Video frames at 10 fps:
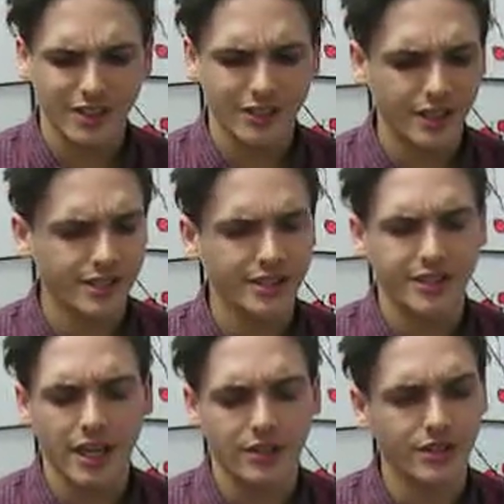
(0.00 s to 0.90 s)
but it's
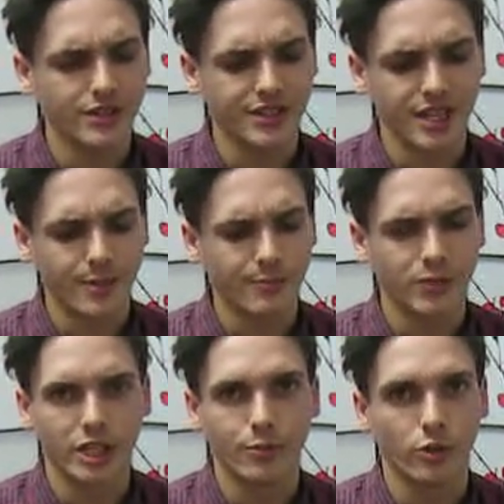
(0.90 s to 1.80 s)
exactly the
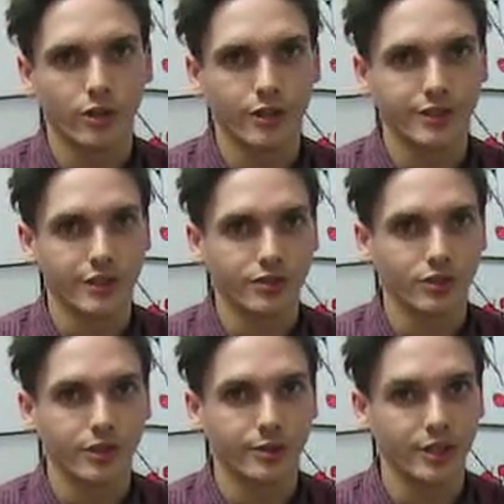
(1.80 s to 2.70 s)
same keyboard
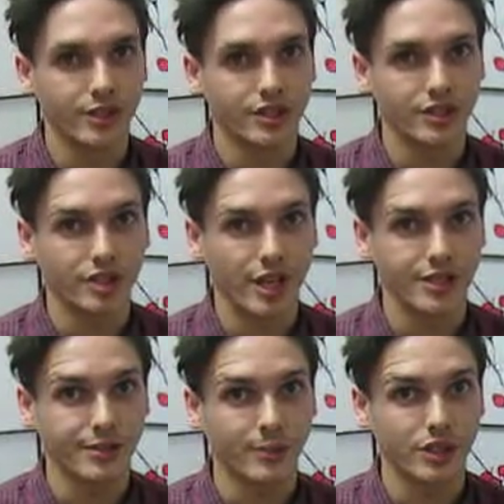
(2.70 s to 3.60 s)
essentially. This just
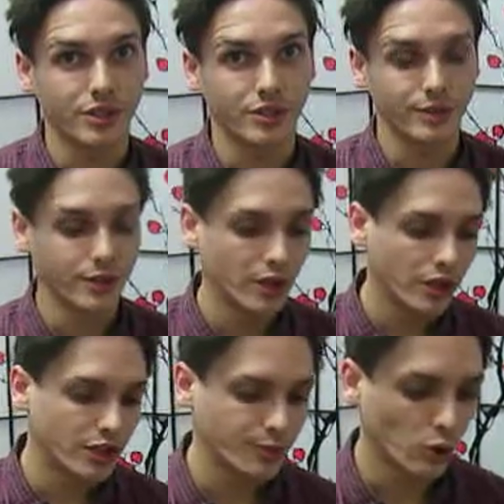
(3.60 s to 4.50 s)
has a much
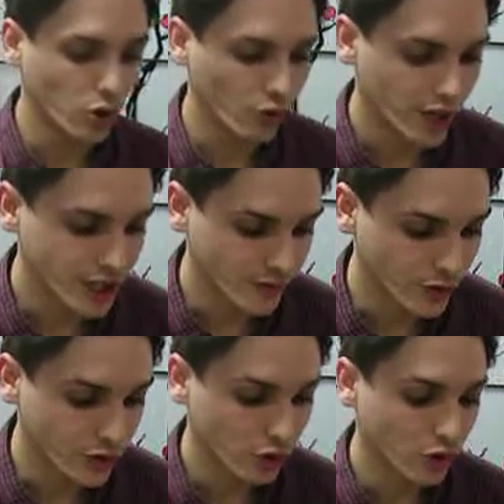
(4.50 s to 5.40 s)
smaller range
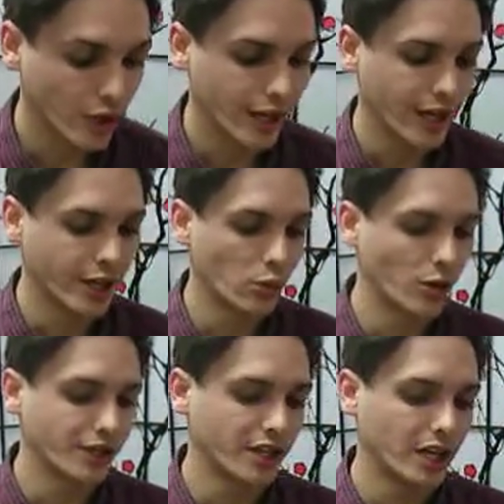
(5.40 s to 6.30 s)
of control at any
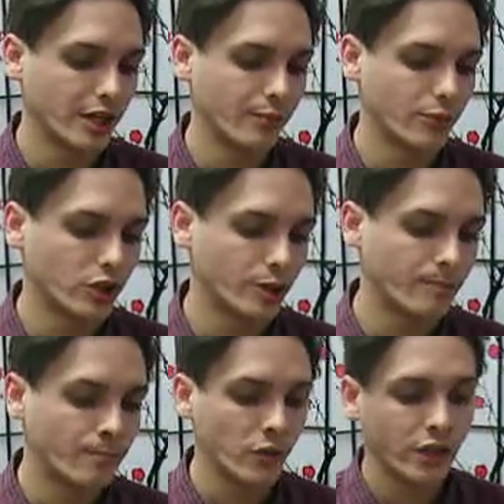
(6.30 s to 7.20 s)
one time,
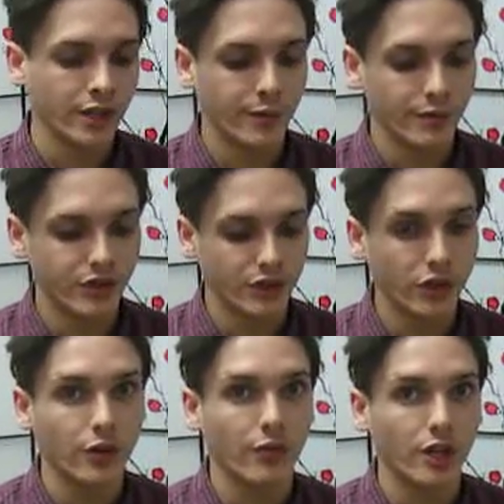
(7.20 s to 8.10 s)
but
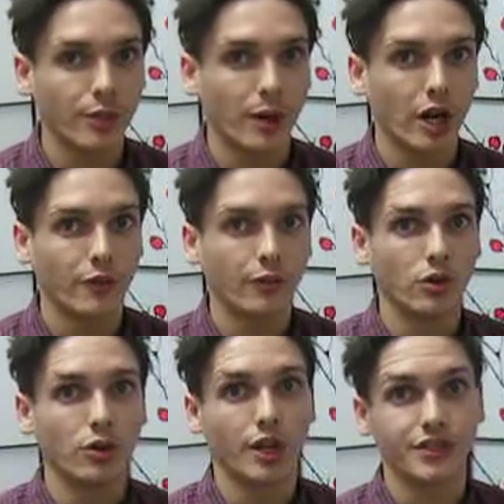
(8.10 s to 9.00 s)
still very
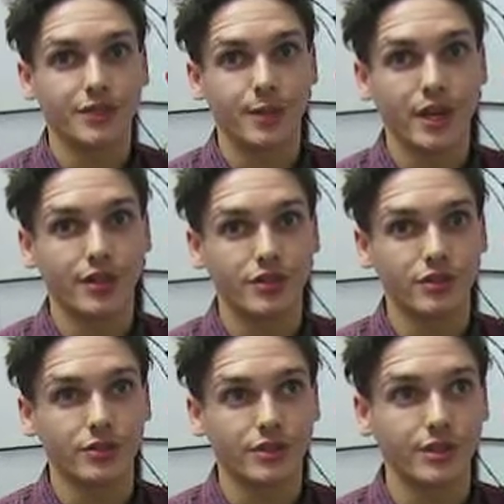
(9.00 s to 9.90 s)
powerful. Lots of bands
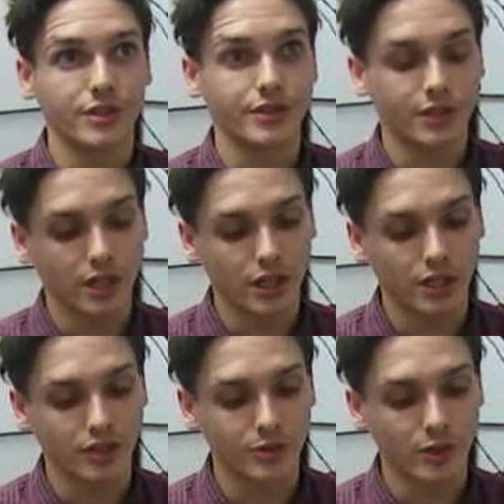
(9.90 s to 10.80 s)
use this
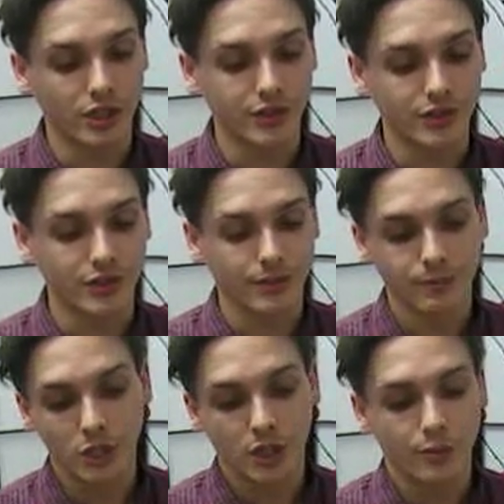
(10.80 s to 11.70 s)
just because it's
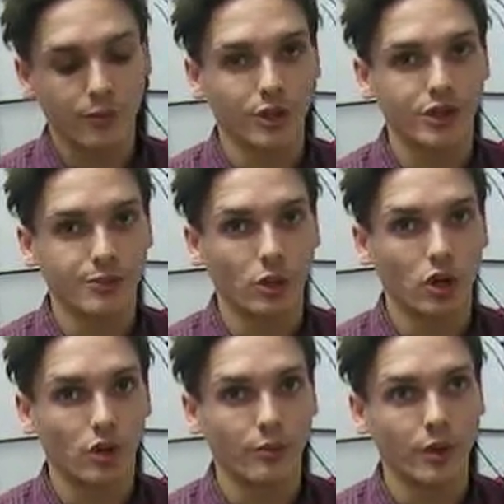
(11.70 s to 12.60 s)
pretty
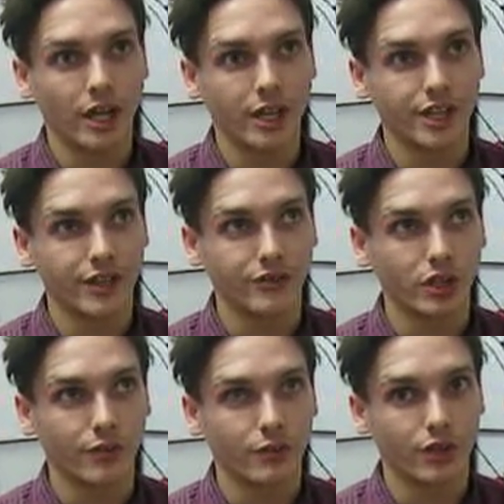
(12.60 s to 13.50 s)
small and it
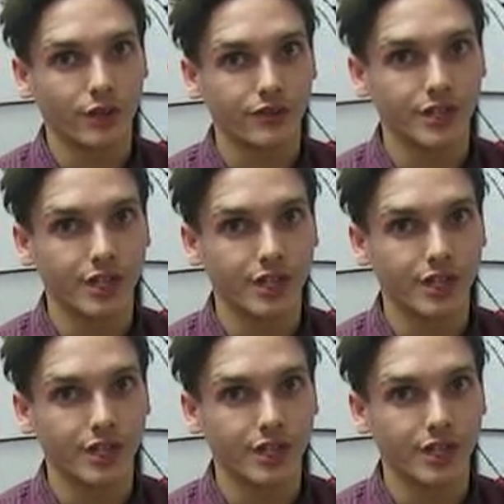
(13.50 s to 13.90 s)
gives off a lot